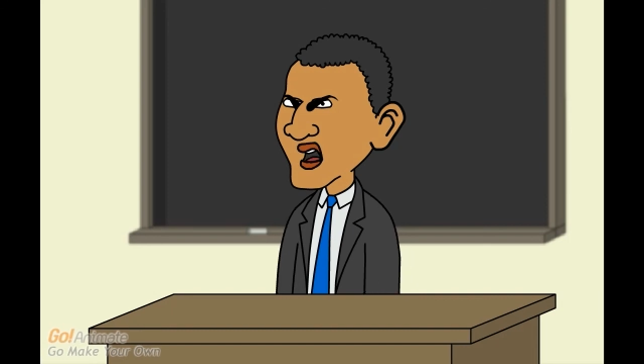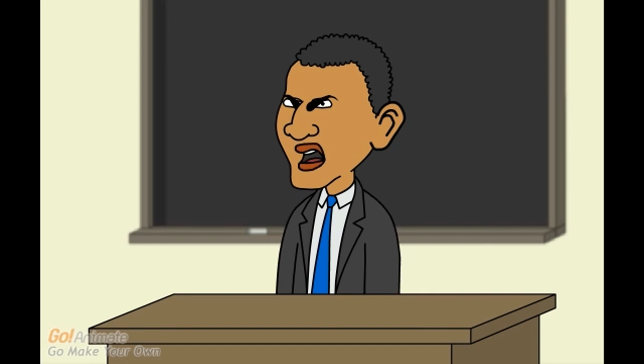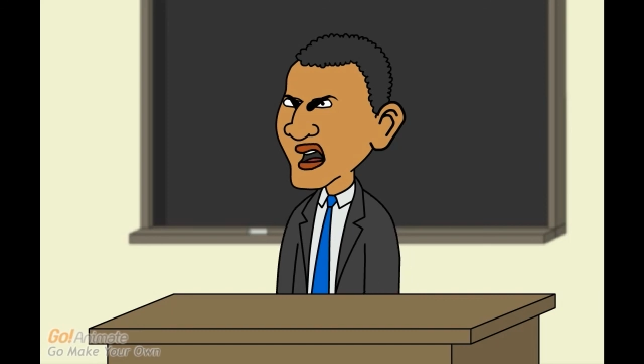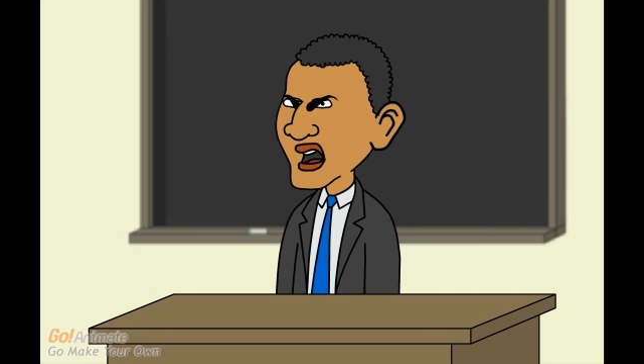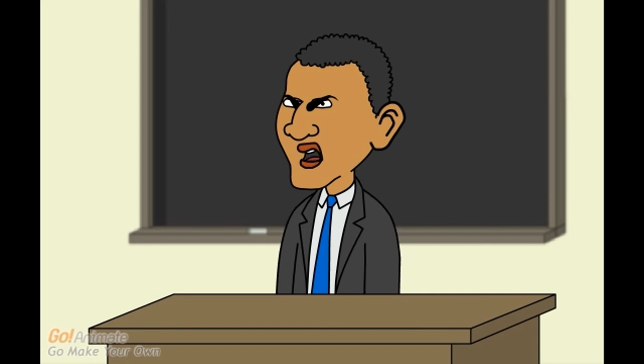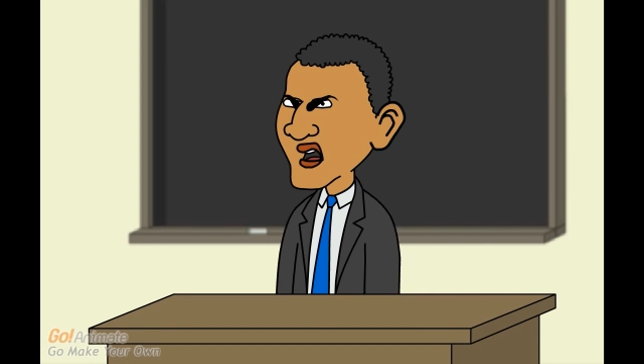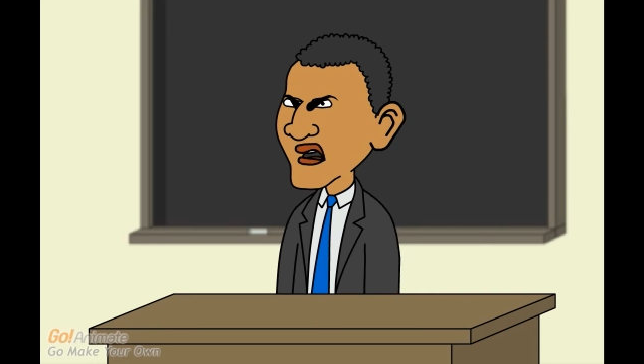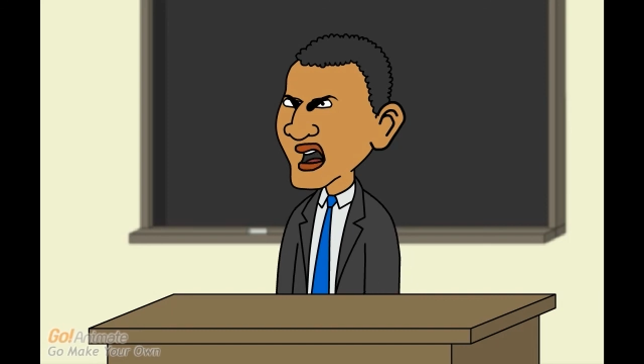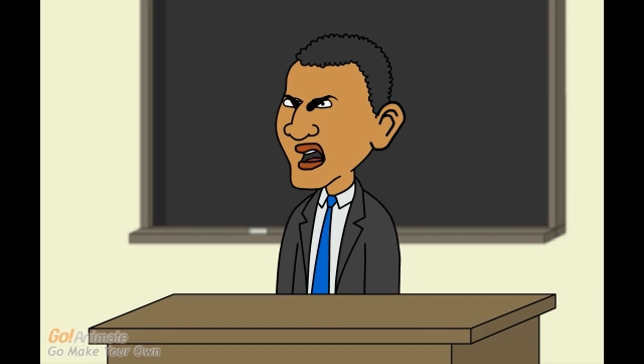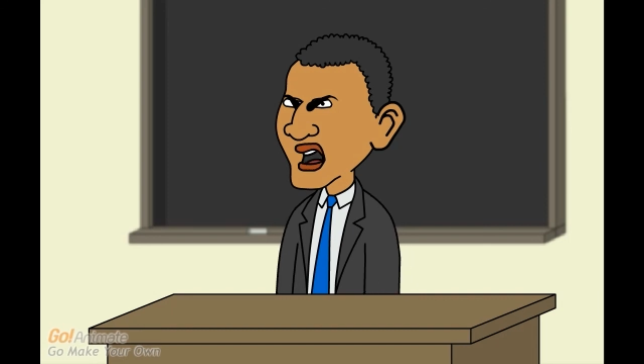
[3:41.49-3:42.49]
member has
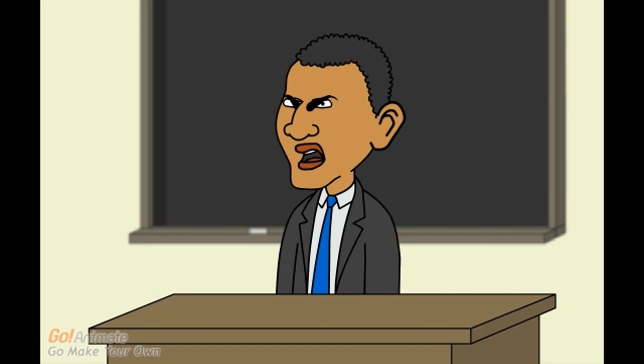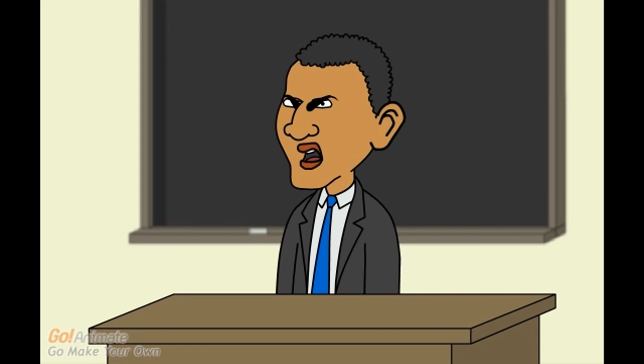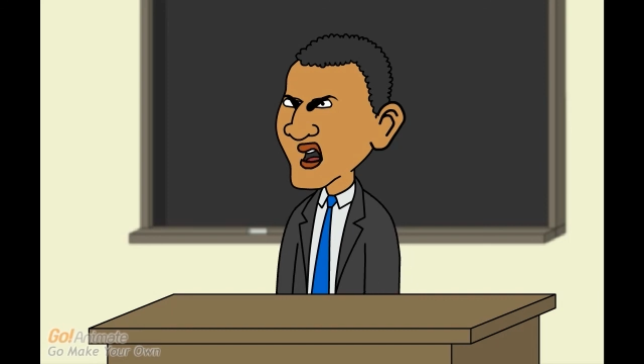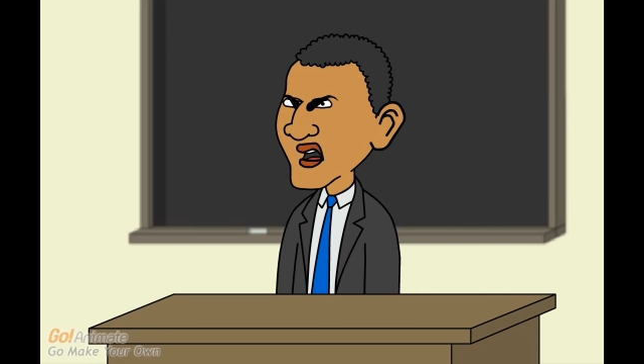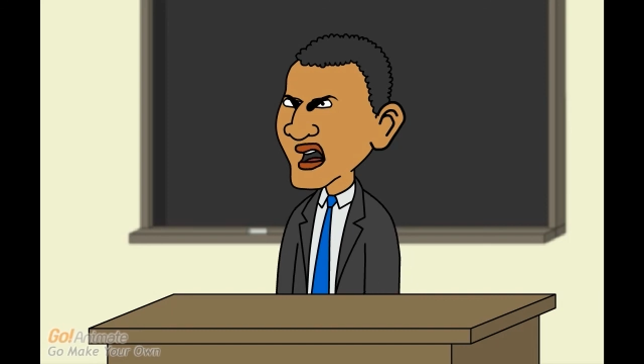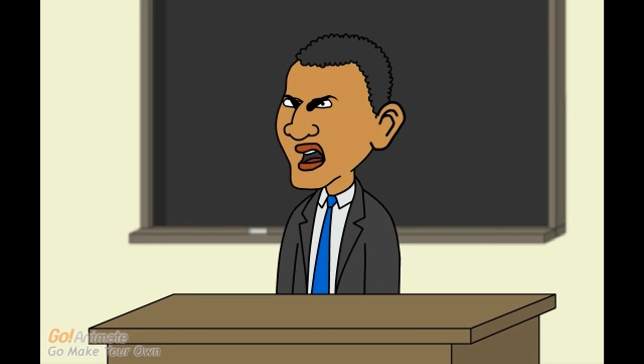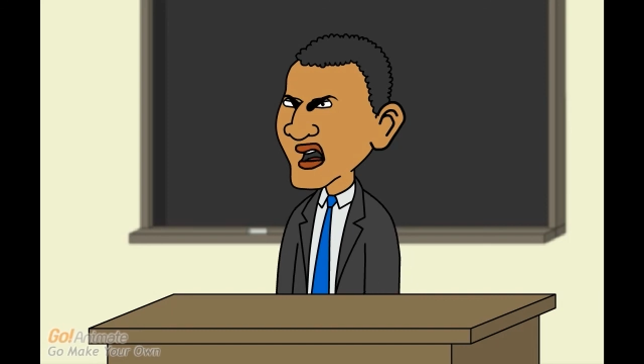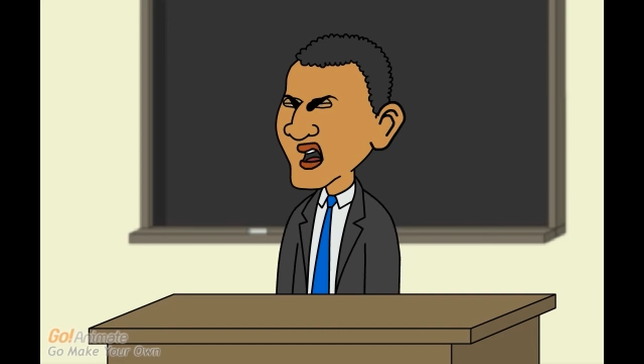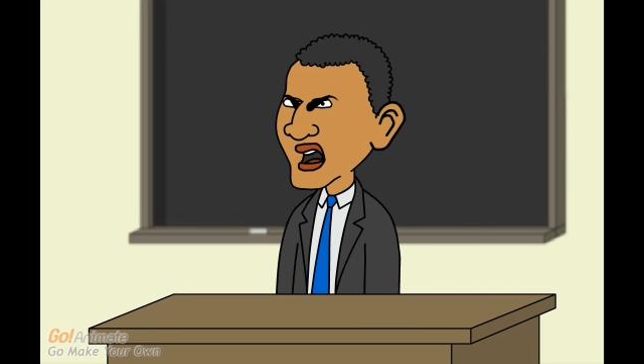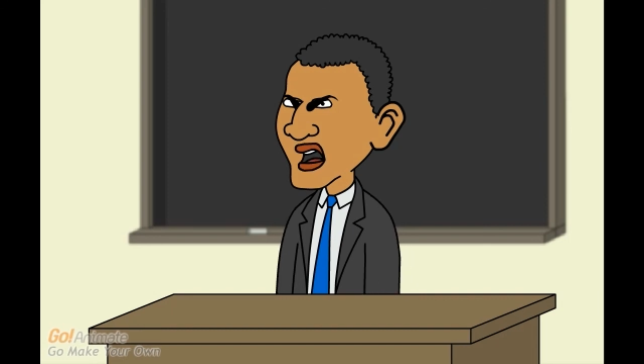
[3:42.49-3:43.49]
two dogs
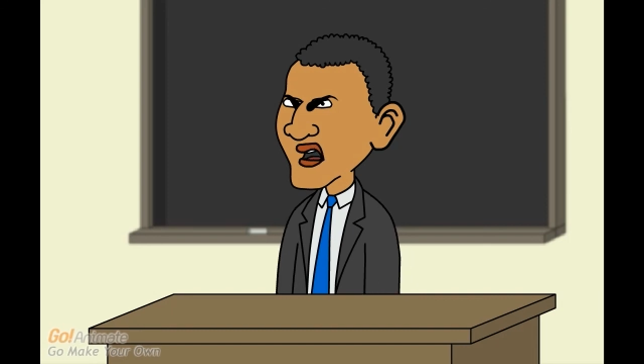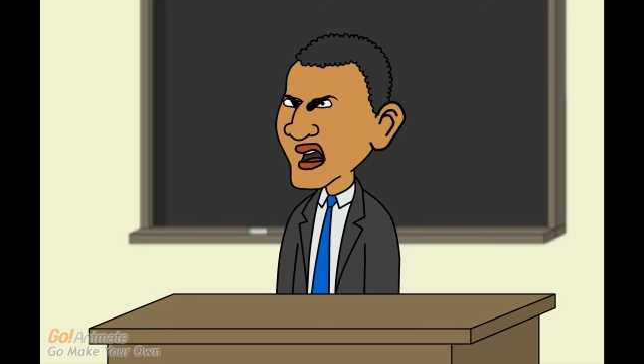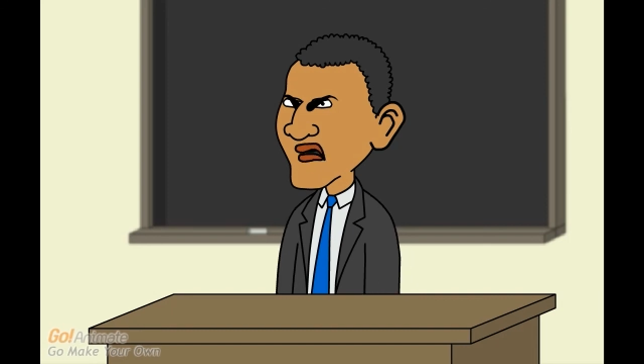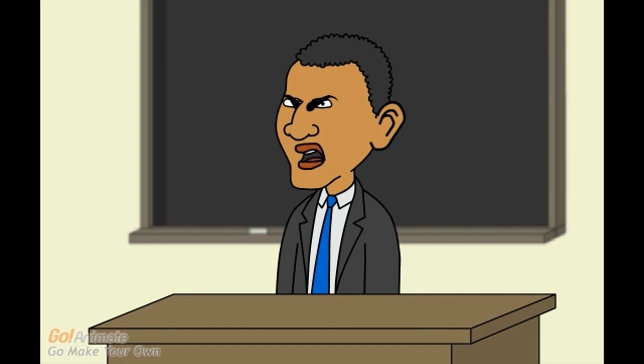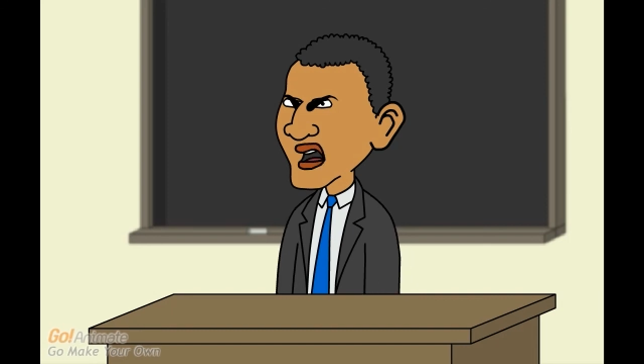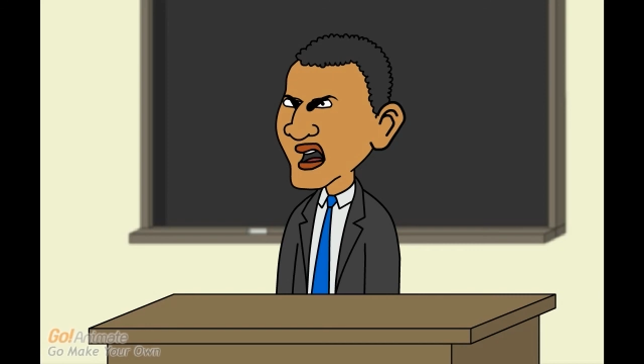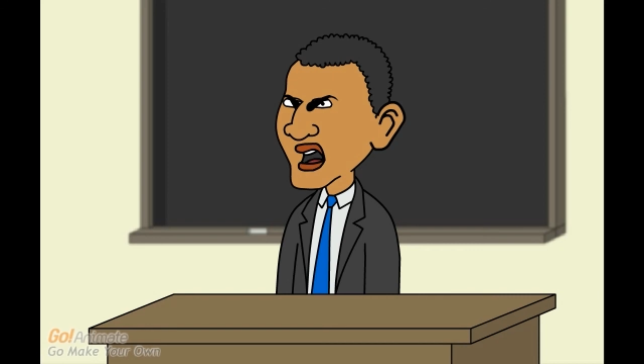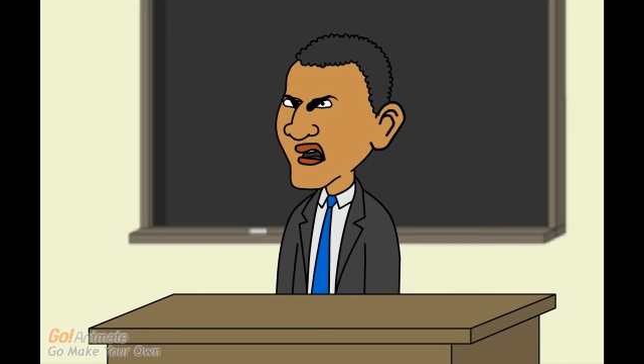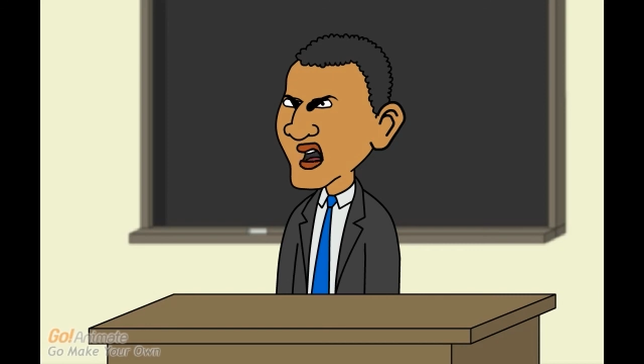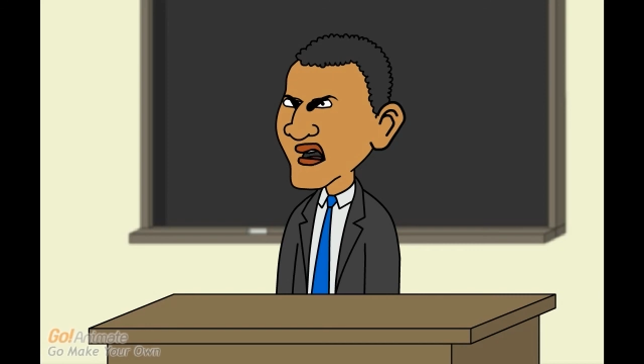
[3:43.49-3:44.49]
named Daisy and
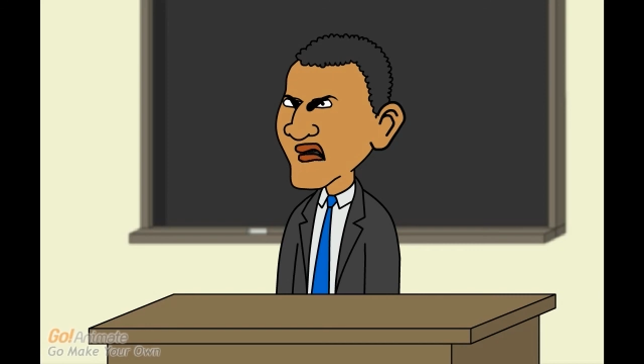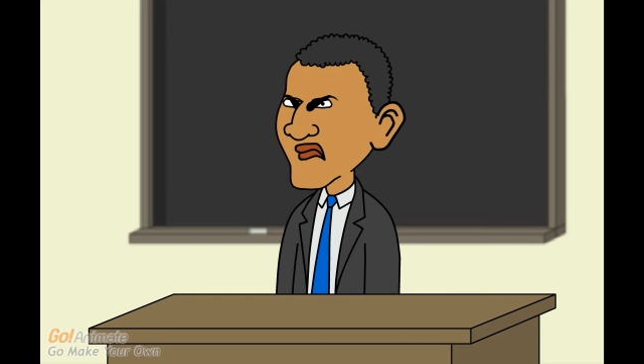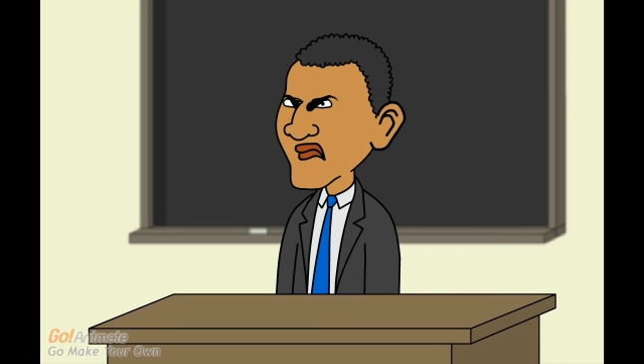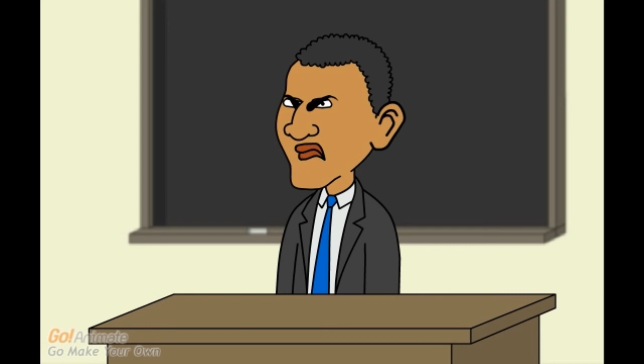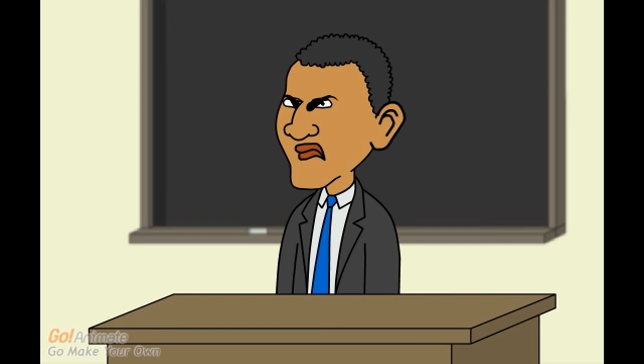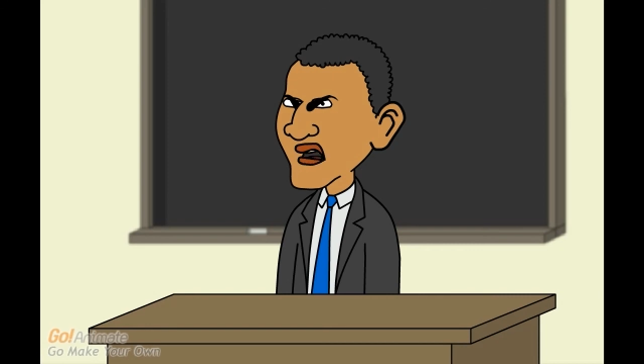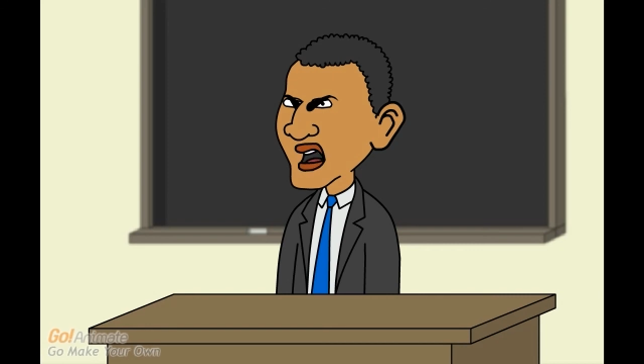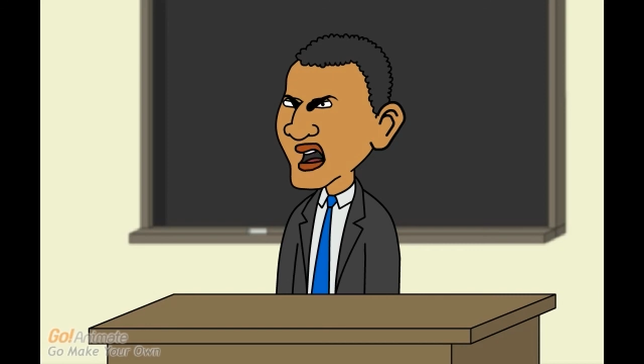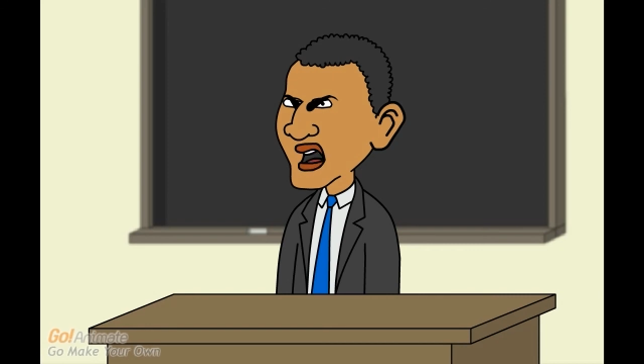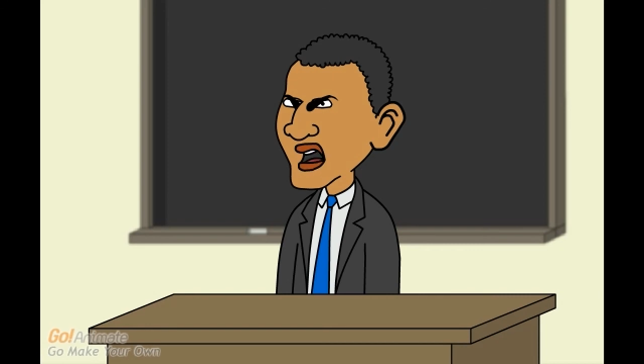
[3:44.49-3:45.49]
Hawkins?
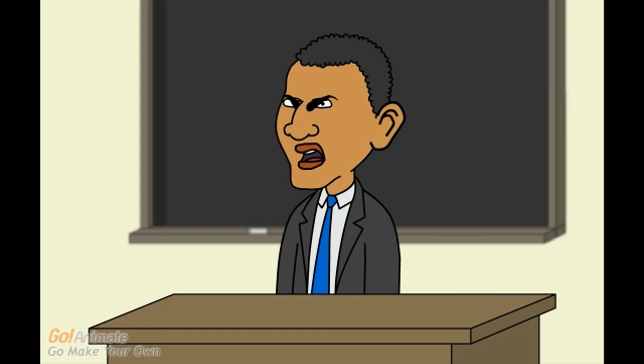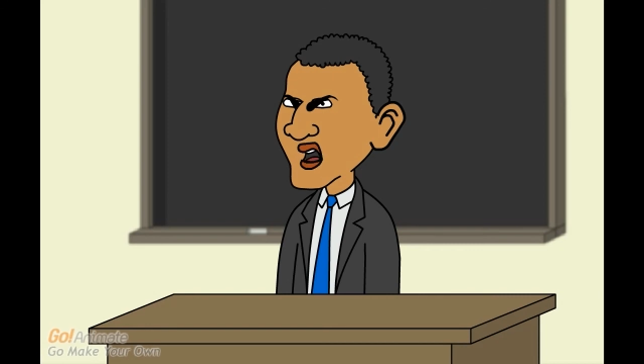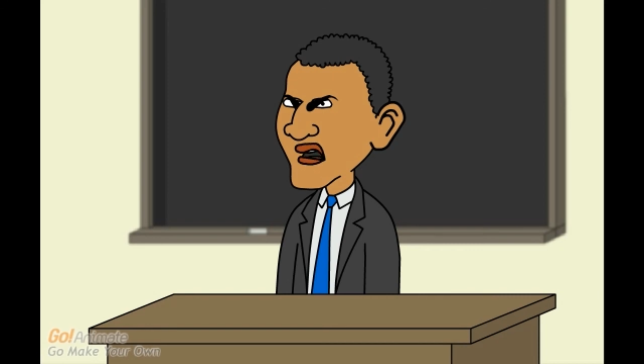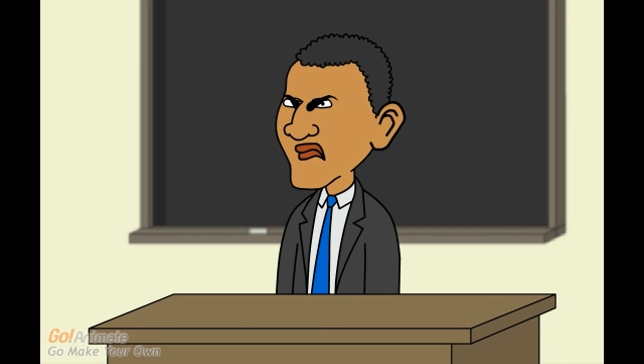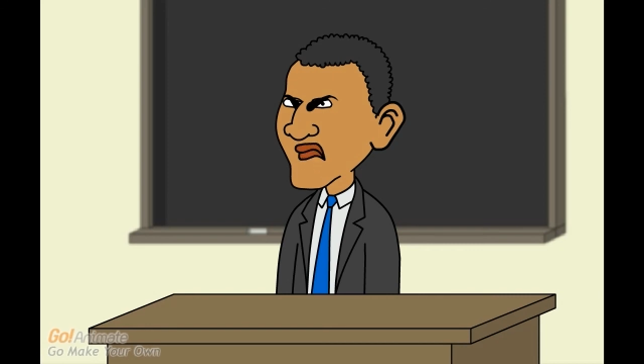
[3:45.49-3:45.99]
Tell me now.